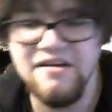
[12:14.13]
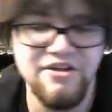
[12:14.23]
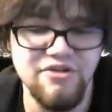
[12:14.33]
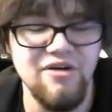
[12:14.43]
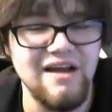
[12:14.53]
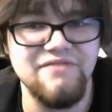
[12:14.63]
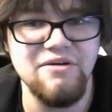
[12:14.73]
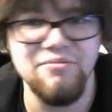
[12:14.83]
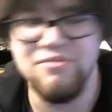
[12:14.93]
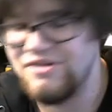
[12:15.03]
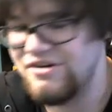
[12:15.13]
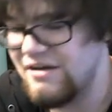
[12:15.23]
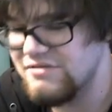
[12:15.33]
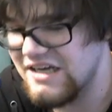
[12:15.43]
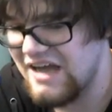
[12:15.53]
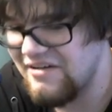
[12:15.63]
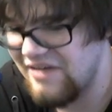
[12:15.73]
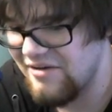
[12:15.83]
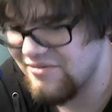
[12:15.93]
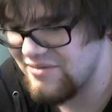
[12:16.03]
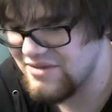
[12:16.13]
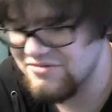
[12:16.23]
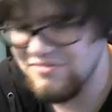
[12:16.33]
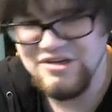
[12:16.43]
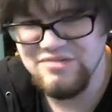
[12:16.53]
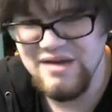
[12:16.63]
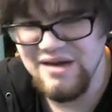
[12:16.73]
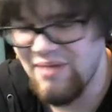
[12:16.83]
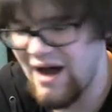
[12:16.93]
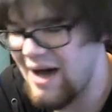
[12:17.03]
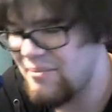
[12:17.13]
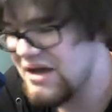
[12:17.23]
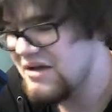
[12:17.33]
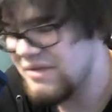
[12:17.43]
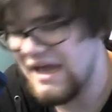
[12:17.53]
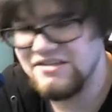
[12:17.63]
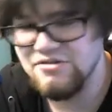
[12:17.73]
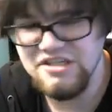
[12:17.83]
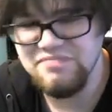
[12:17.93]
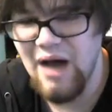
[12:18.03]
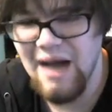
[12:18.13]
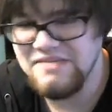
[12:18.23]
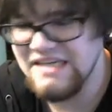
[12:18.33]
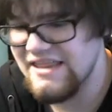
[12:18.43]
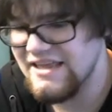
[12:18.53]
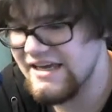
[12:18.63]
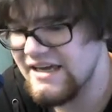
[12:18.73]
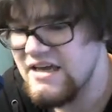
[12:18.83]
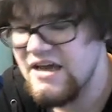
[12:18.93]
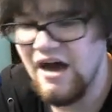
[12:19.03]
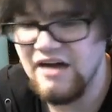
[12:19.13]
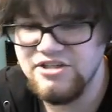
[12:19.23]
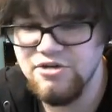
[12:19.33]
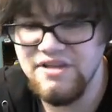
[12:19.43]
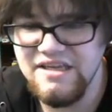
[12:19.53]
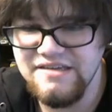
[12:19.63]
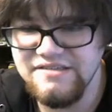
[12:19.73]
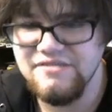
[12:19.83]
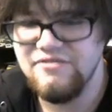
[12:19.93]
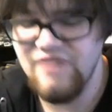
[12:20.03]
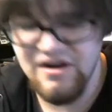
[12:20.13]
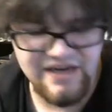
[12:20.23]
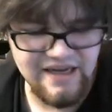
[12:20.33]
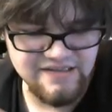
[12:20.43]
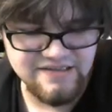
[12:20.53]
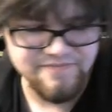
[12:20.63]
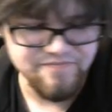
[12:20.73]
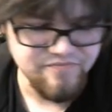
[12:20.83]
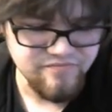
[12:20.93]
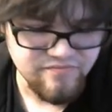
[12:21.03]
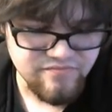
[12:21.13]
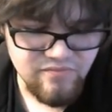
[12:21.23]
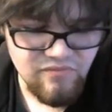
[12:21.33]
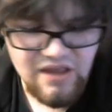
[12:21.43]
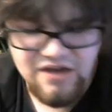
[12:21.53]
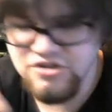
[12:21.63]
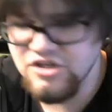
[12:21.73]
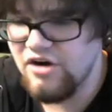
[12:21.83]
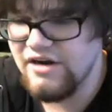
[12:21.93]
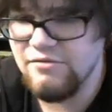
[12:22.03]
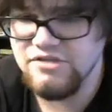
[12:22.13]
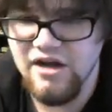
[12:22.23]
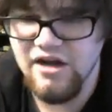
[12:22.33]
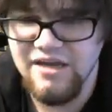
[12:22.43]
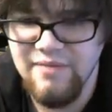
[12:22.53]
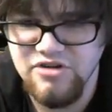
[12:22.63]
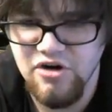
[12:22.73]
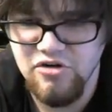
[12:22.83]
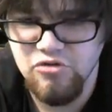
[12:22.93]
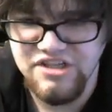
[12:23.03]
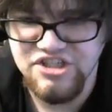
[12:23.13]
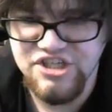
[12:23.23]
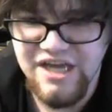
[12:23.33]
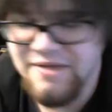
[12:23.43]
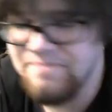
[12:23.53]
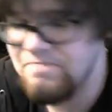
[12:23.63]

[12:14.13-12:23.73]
you can only activate 1 per turn. I was like, I remember this one just being a pop, but yeah, so it just pops anything. 2 of these, very nice. Here's the card I was talking about, Darklord Enchantment.